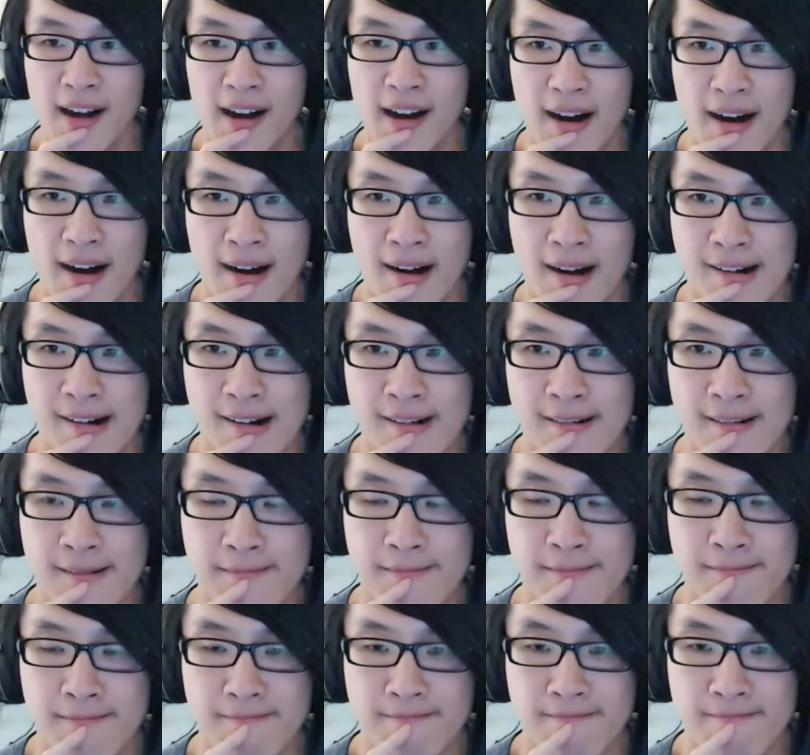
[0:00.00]

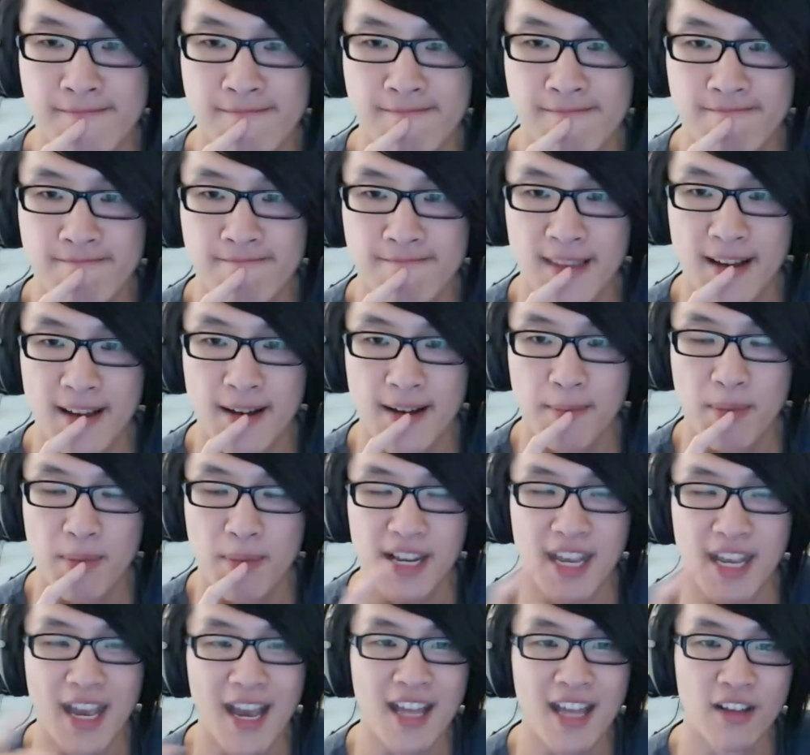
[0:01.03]
Um, but
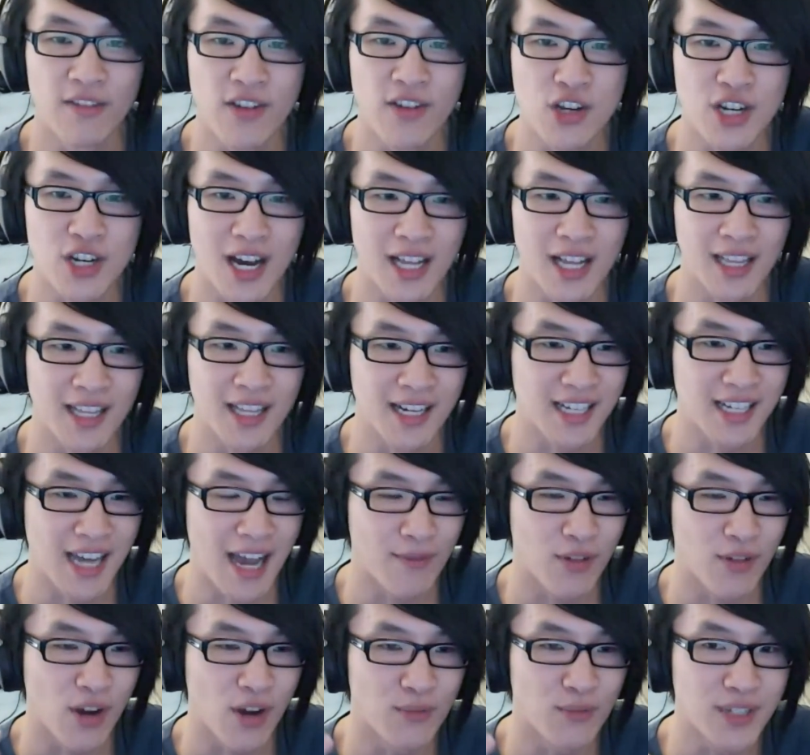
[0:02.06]
yeah, in the future I'd like to have
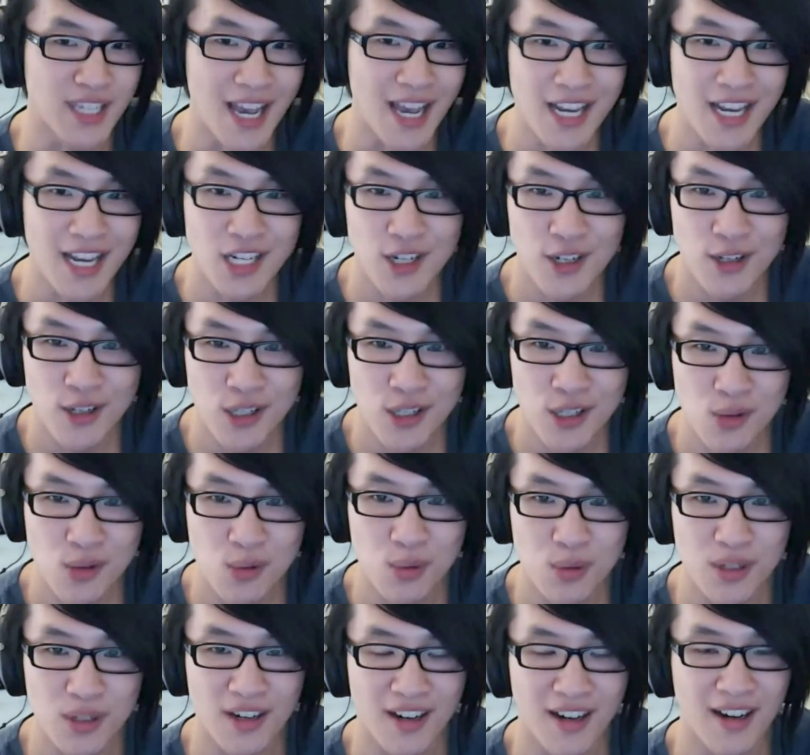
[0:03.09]
conversations
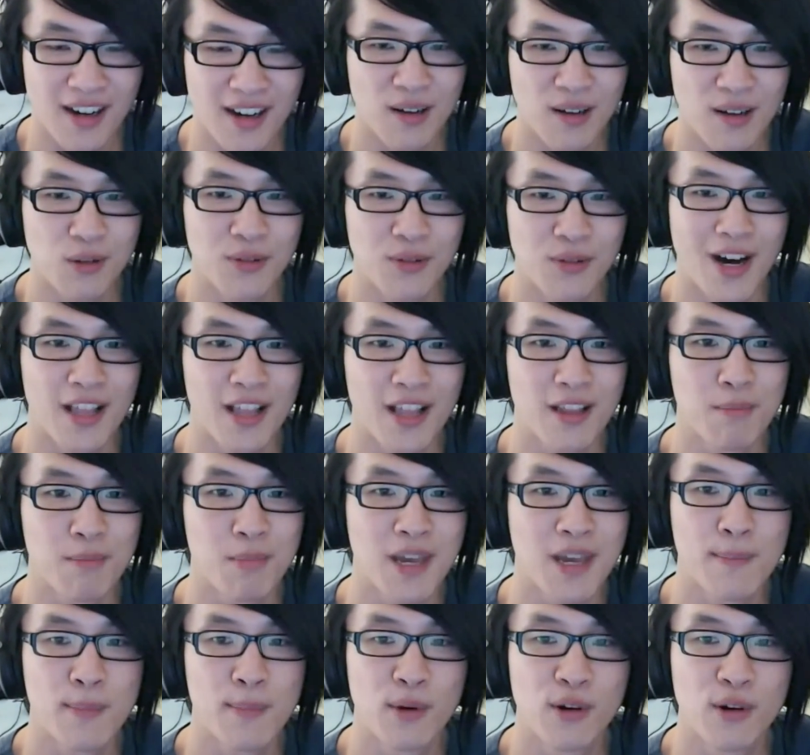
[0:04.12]
uh, with other
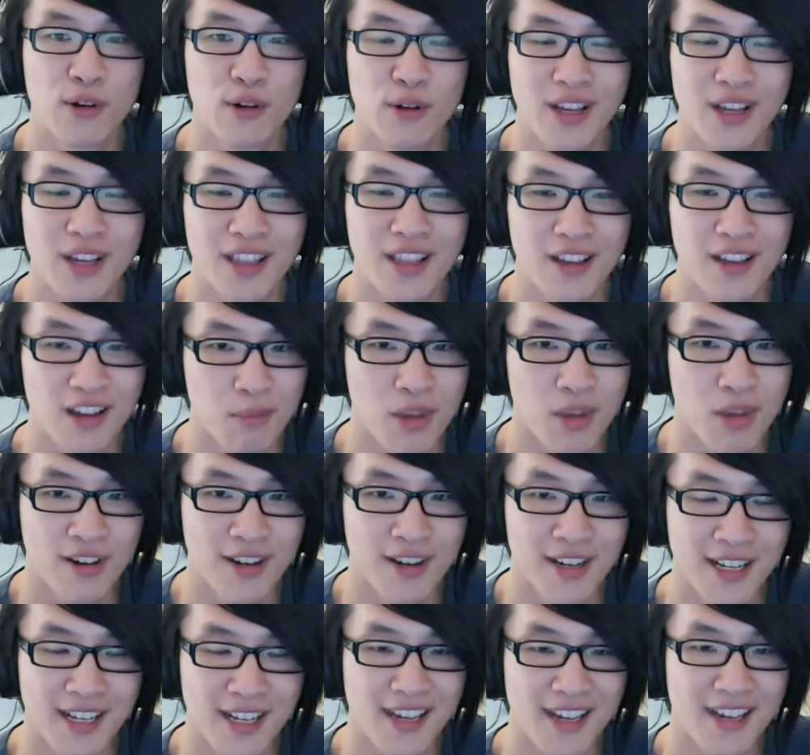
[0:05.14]
people in the
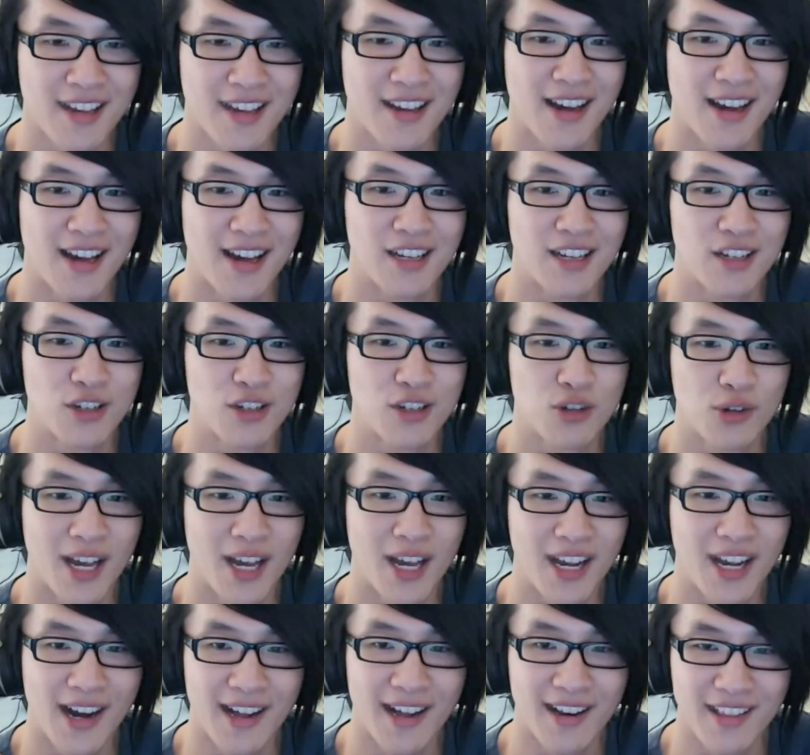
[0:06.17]
community and do that
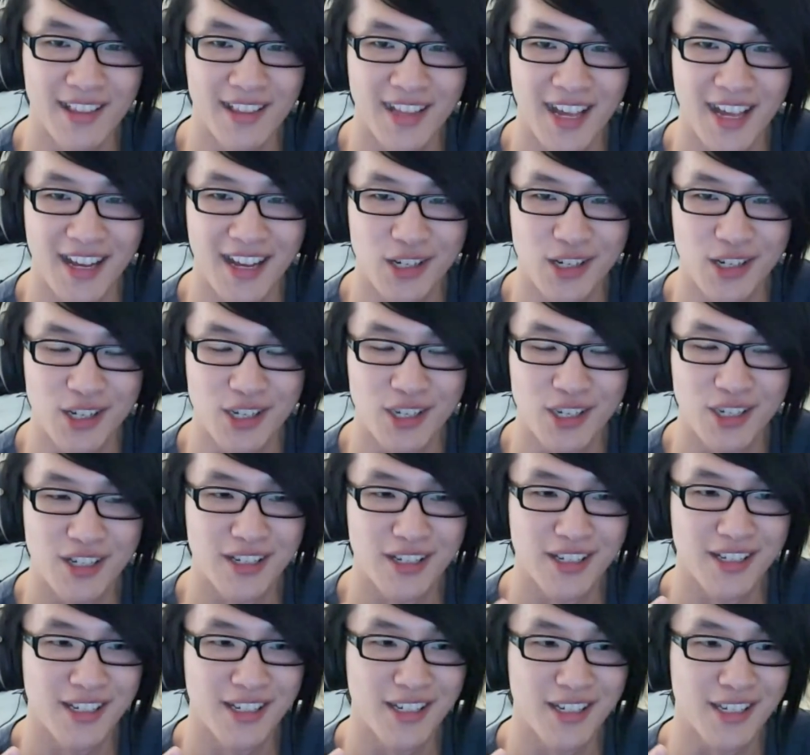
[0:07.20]
kind of thing. Just
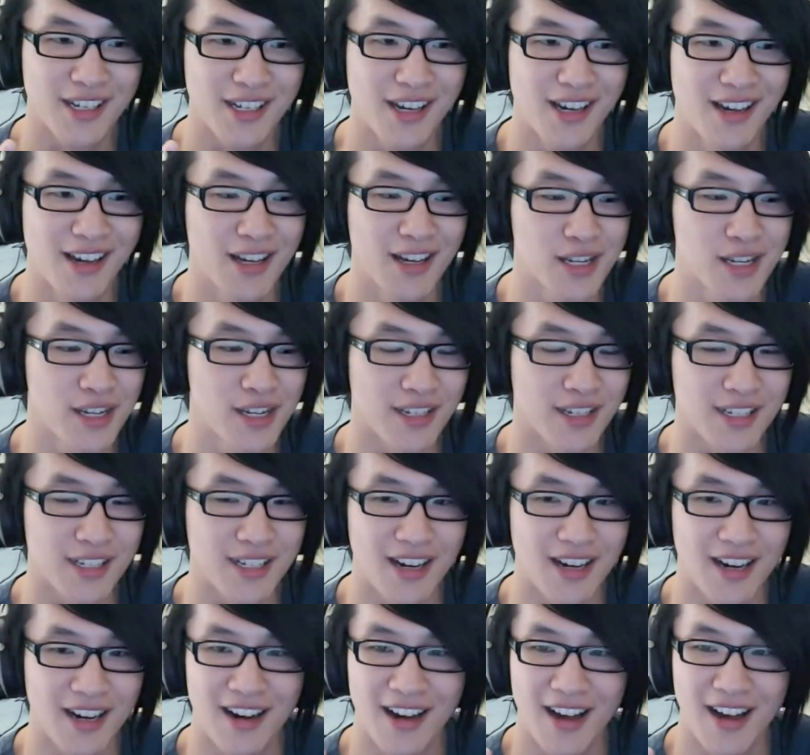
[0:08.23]
just just
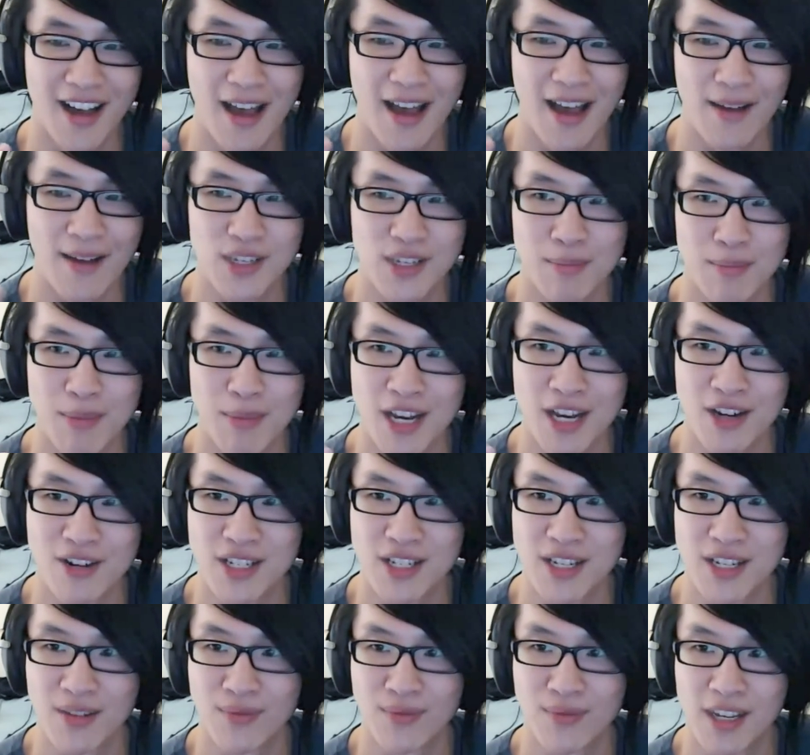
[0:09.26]
uh, have some
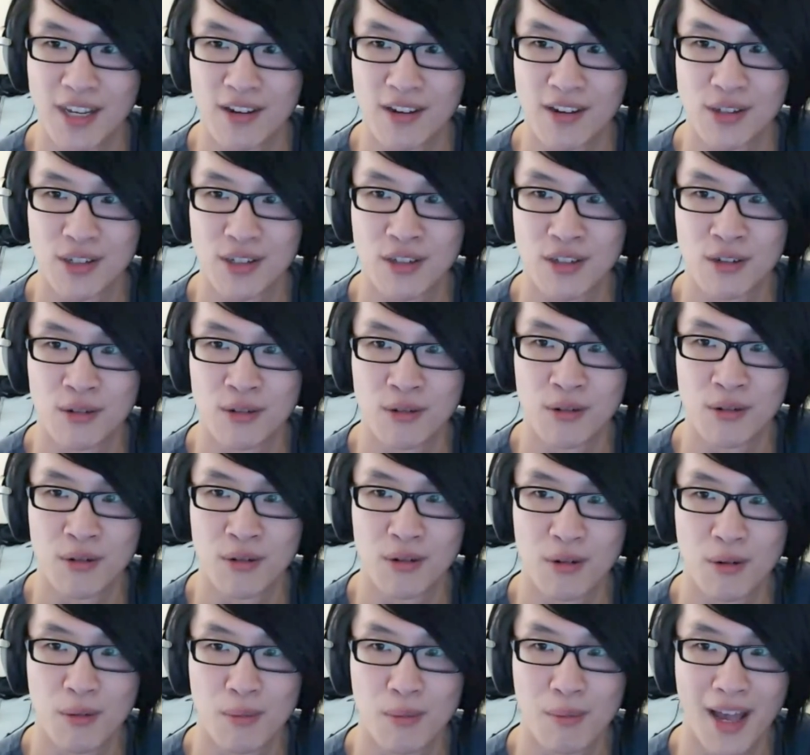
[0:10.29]
interesting videos to
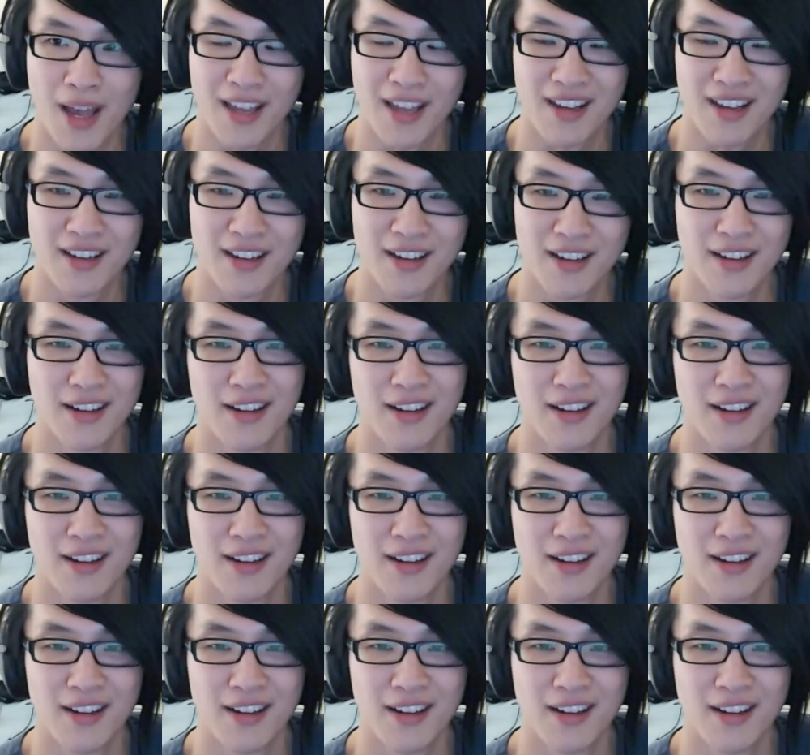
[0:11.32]
make.